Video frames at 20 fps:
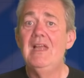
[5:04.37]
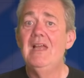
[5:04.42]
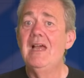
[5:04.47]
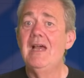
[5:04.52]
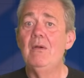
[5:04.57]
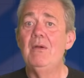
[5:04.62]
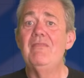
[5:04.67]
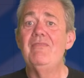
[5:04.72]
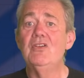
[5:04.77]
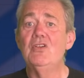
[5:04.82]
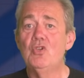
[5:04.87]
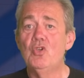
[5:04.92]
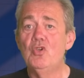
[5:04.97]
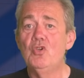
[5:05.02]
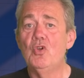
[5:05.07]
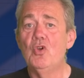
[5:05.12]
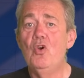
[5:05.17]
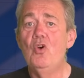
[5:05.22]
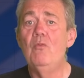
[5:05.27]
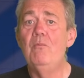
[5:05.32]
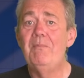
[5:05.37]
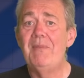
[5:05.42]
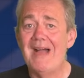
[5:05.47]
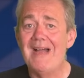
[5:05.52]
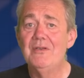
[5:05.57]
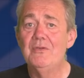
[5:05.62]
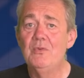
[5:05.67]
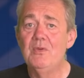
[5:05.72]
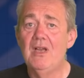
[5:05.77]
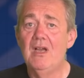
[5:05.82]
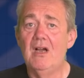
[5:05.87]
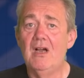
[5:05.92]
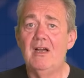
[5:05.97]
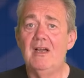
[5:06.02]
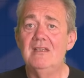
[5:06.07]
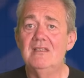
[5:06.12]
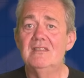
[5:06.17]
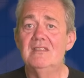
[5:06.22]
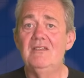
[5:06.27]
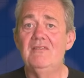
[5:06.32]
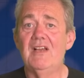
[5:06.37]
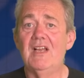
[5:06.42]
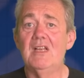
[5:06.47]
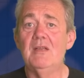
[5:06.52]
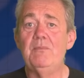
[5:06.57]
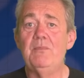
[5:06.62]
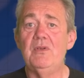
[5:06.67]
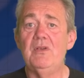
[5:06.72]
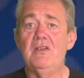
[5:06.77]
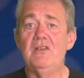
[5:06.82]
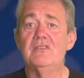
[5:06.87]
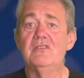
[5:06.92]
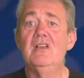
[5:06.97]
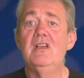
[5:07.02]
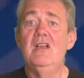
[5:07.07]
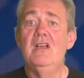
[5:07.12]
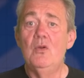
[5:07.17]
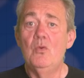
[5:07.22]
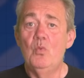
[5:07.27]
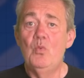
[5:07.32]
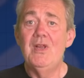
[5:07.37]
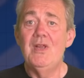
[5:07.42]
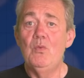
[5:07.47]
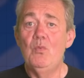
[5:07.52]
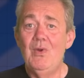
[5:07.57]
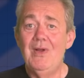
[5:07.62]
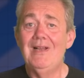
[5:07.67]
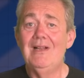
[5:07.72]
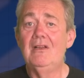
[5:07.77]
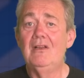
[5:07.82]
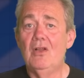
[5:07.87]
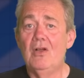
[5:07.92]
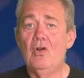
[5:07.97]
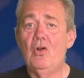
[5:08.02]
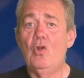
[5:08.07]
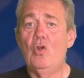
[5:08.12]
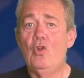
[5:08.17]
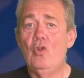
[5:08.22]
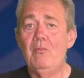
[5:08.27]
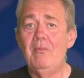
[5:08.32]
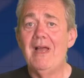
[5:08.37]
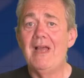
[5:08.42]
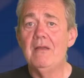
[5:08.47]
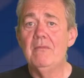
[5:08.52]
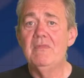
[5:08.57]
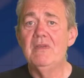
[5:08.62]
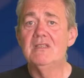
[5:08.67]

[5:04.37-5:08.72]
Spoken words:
However good or bad we are as developers, we will all make